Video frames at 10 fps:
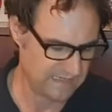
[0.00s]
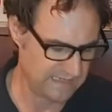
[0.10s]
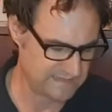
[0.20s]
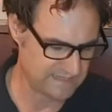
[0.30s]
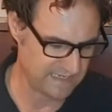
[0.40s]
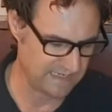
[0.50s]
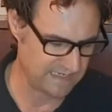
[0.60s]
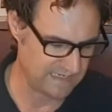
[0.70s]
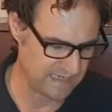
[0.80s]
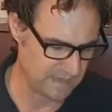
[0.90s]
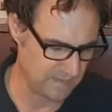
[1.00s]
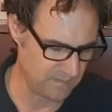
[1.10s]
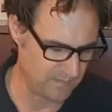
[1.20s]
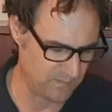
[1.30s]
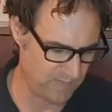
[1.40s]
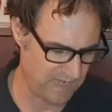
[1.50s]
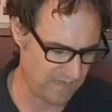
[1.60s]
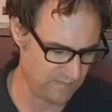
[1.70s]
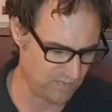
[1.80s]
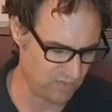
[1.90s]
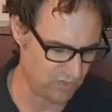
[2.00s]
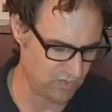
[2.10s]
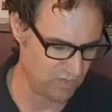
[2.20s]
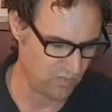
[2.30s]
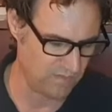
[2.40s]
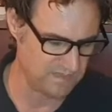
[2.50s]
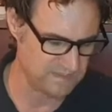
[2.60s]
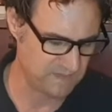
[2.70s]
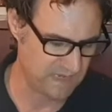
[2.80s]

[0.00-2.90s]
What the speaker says: It's a women's